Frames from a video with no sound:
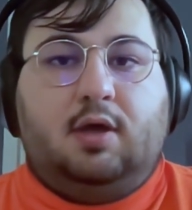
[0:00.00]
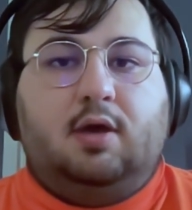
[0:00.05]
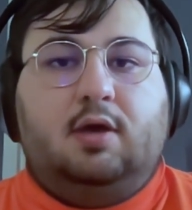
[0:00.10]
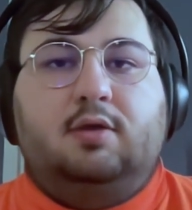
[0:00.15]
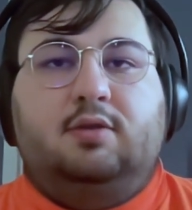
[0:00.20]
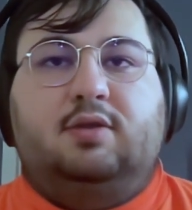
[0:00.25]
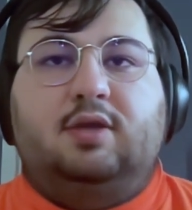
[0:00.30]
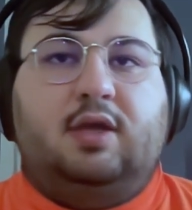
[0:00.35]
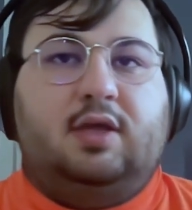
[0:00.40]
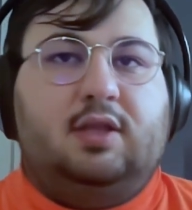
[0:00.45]

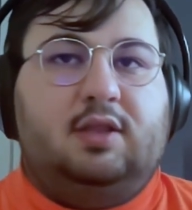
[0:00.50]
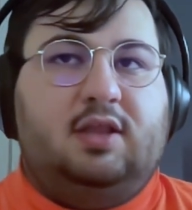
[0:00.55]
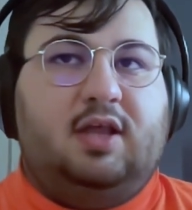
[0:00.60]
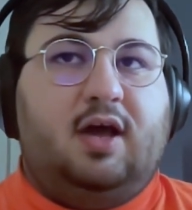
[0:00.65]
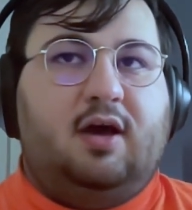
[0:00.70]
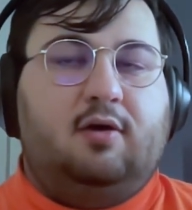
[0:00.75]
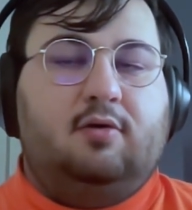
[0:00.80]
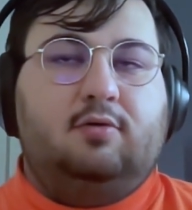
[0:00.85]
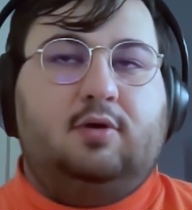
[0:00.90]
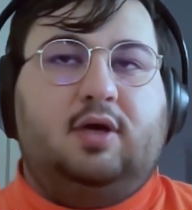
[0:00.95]
They
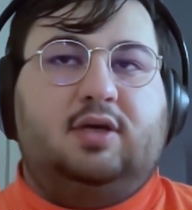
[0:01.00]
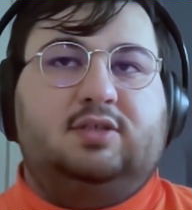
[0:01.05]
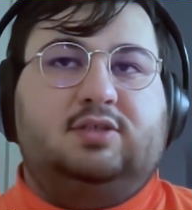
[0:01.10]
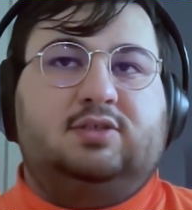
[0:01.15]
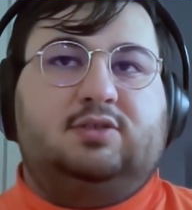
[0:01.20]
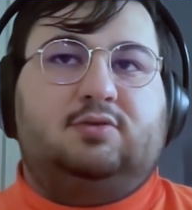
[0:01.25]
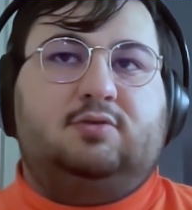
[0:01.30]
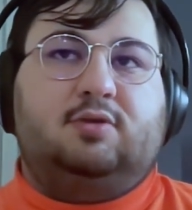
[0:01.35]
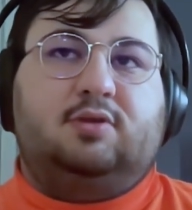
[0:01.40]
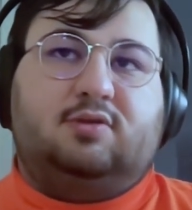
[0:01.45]
allow us
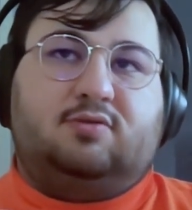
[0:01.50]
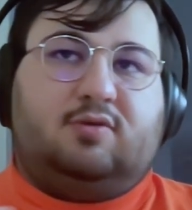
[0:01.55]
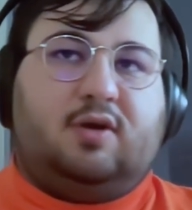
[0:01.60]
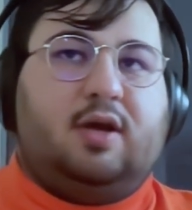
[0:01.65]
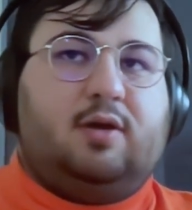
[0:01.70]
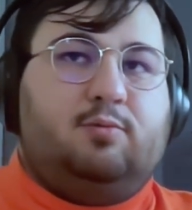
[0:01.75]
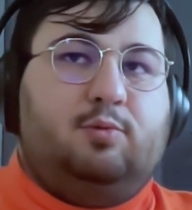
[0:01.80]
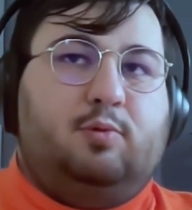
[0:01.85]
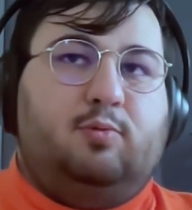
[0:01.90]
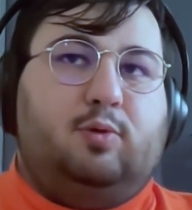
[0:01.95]
to interact
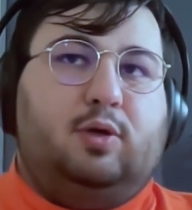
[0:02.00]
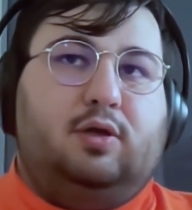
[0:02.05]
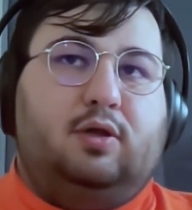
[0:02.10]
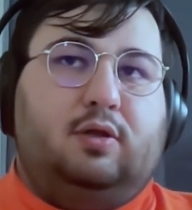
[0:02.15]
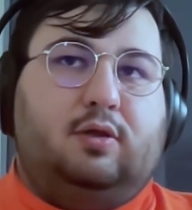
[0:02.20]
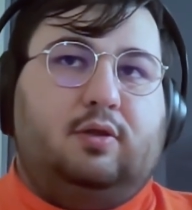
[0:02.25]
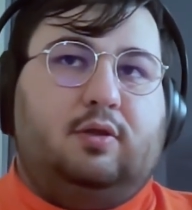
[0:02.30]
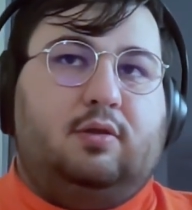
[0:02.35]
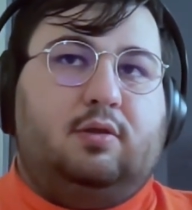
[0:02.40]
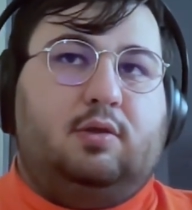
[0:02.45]
with one
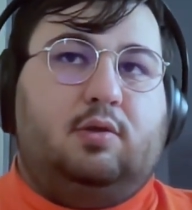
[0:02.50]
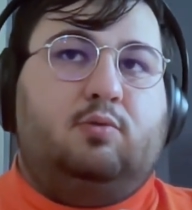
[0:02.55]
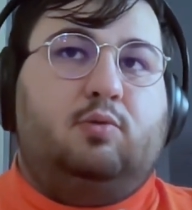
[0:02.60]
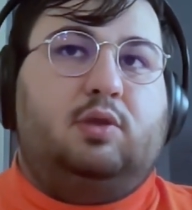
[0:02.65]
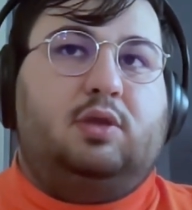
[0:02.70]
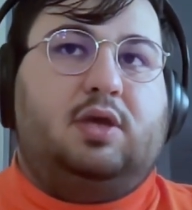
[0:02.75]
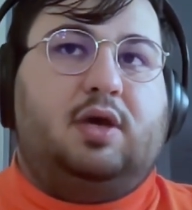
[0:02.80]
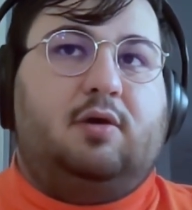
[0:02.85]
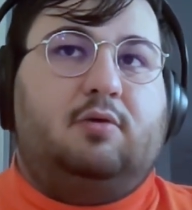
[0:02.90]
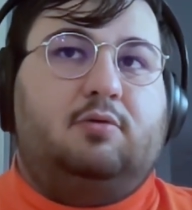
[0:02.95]
another
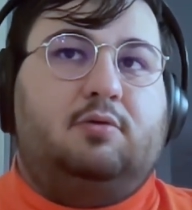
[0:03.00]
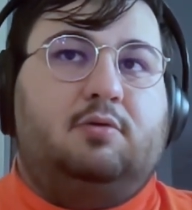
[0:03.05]
without